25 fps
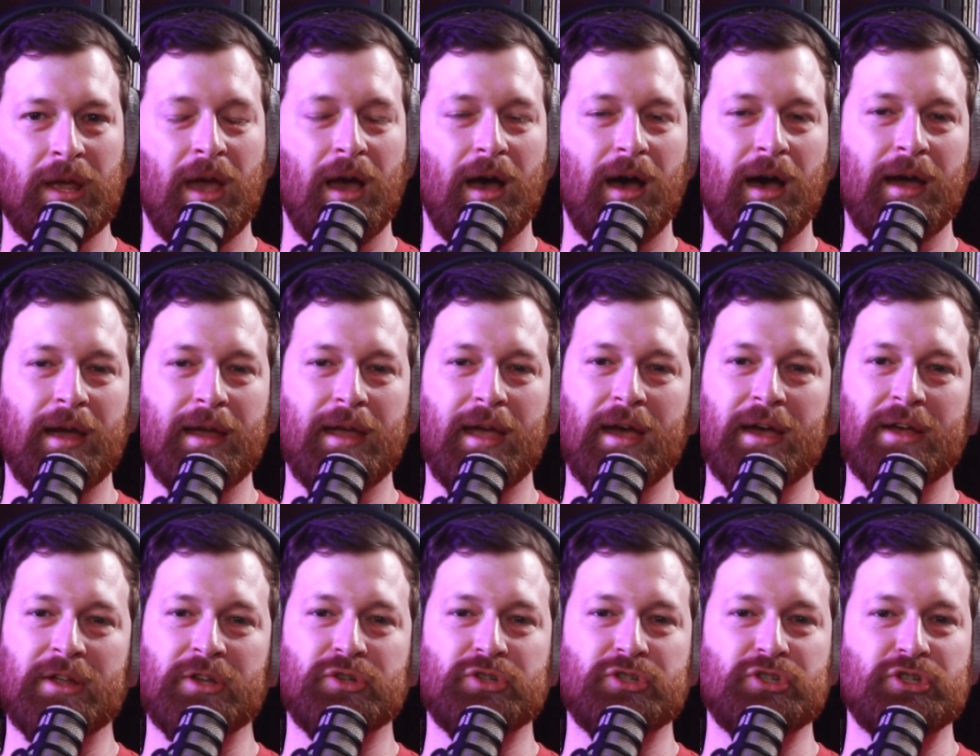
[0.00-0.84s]
I
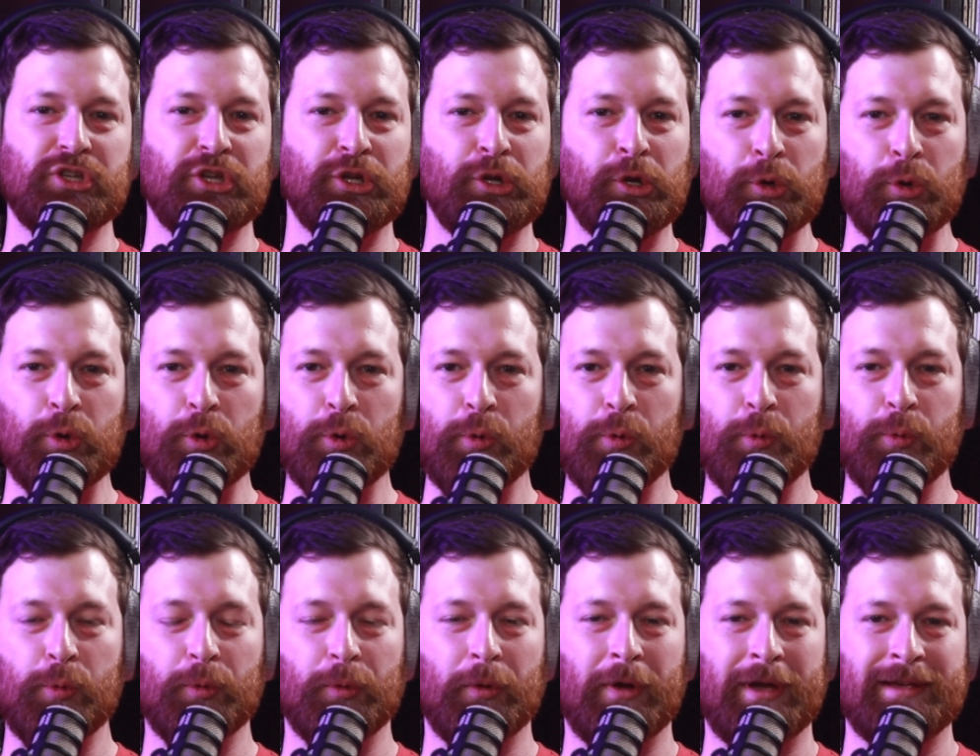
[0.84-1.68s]
had
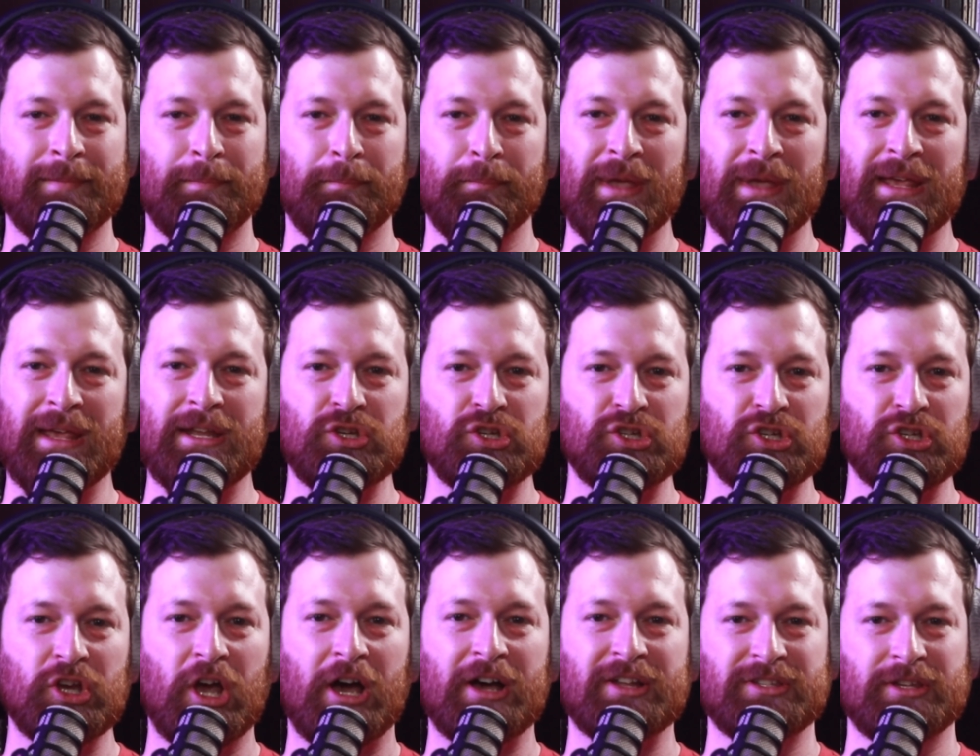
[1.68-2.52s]
two like mini
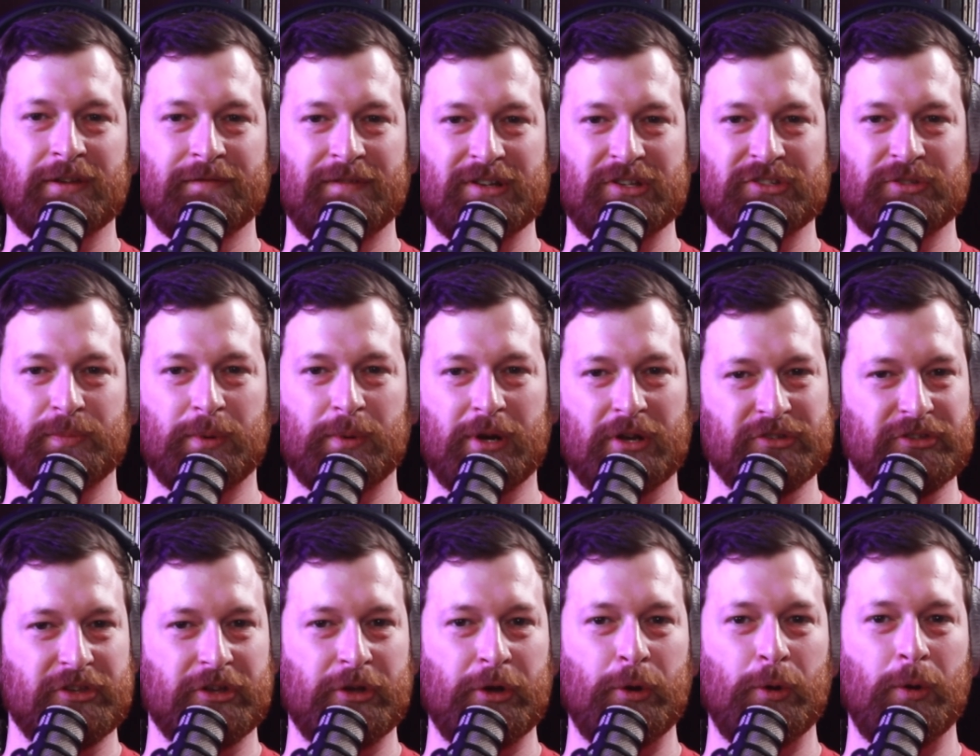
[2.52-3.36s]
shots of
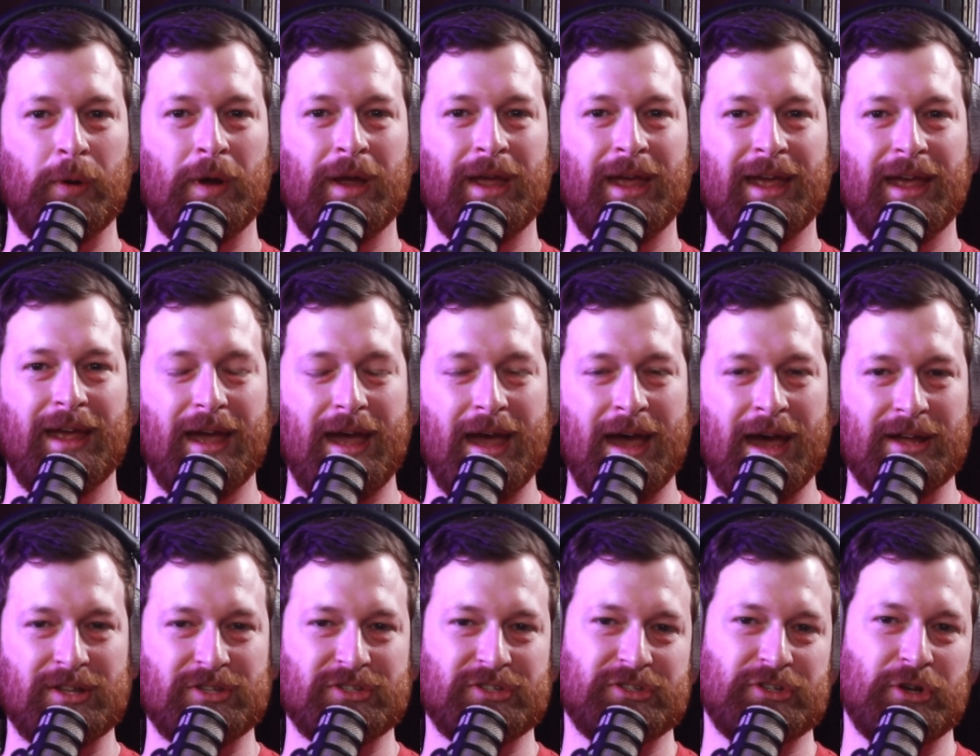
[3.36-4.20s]
espresso
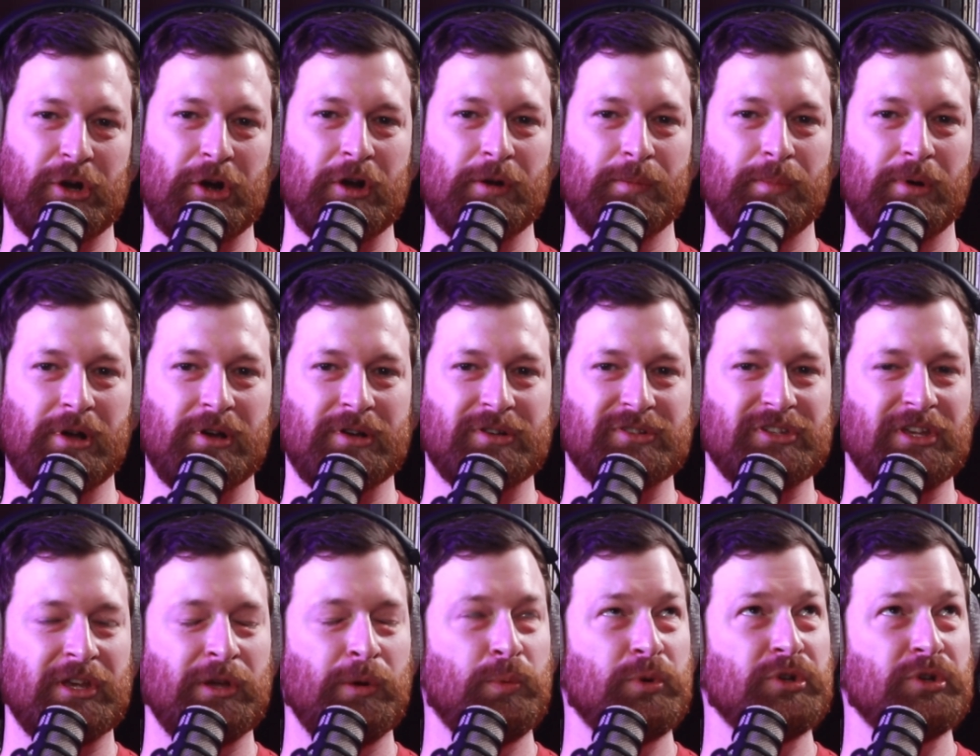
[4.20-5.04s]
at Starbucks.
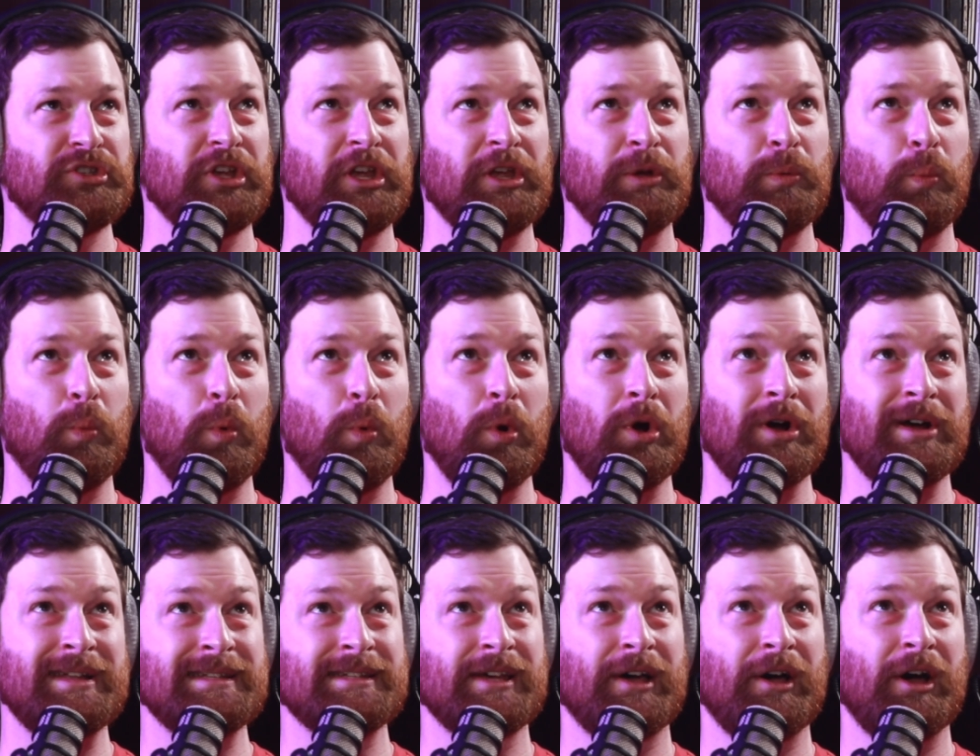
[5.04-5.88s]
It was a
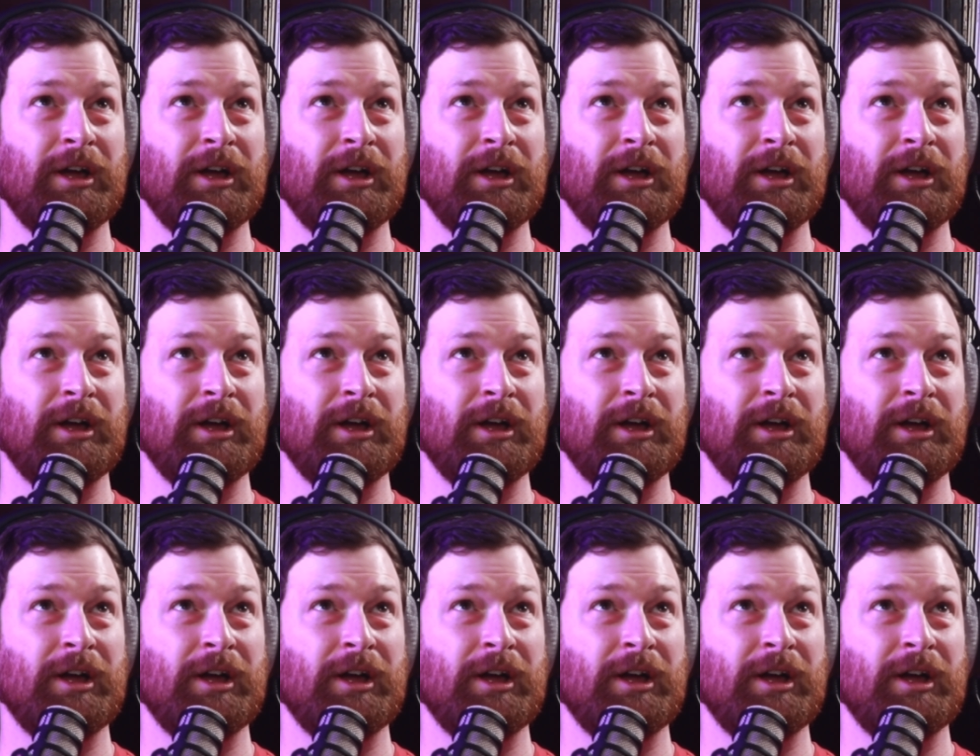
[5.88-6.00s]
one time